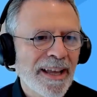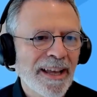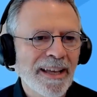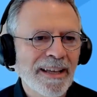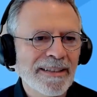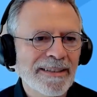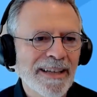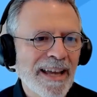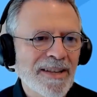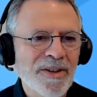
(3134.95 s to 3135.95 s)
and
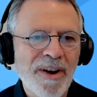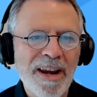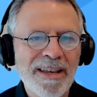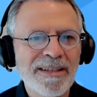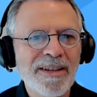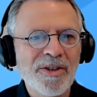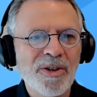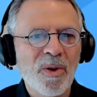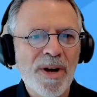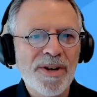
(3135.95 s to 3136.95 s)
answer any
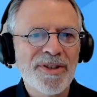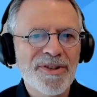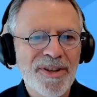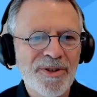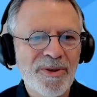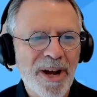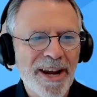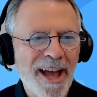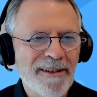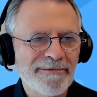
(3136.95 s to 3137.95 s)
additional questions that you might
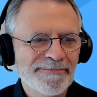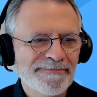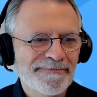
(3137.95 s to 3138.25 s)
have.